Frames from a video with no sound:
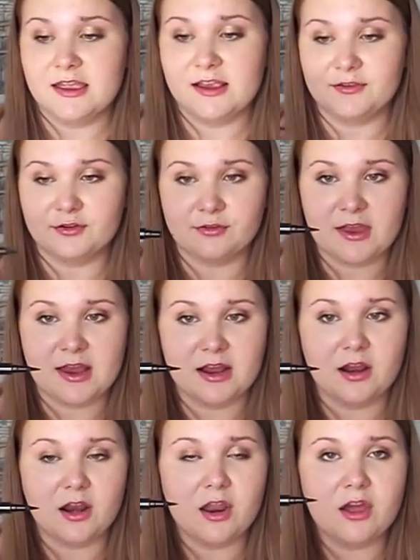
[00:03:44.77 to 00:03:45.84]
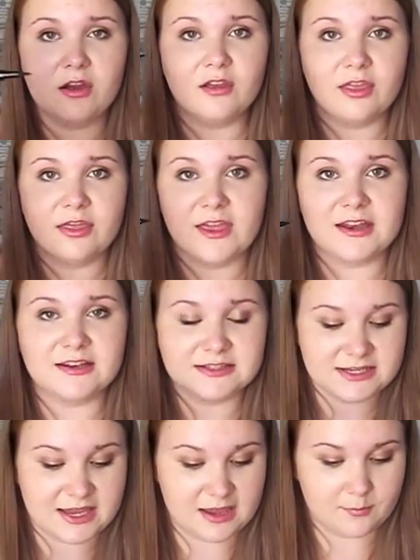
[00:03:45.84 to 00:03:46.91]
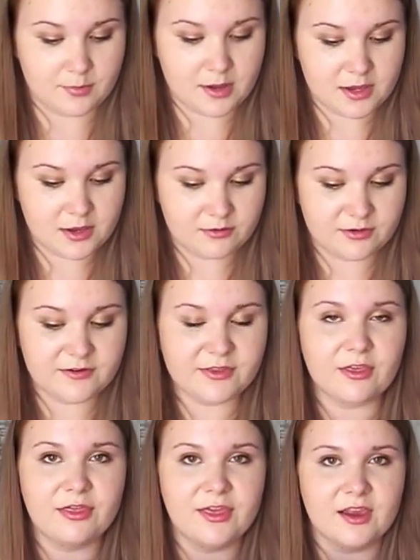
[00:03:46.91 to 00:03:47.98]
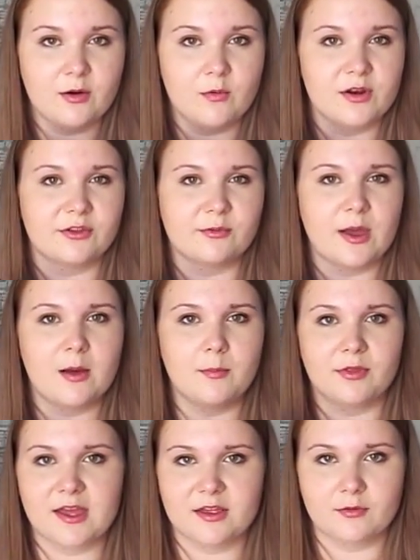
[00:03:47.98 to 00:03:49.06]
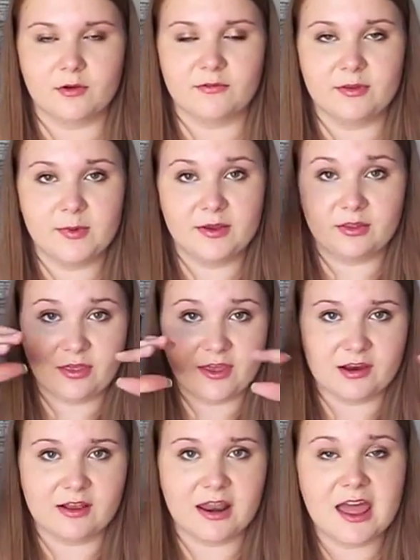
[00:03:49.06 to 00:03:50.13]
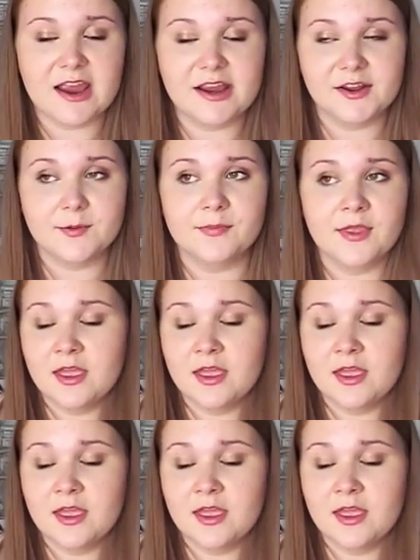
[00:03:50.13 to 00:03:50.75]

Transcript: It's just a long, thin tip. There is a thicker one as well, but that obviously means a thicker liner.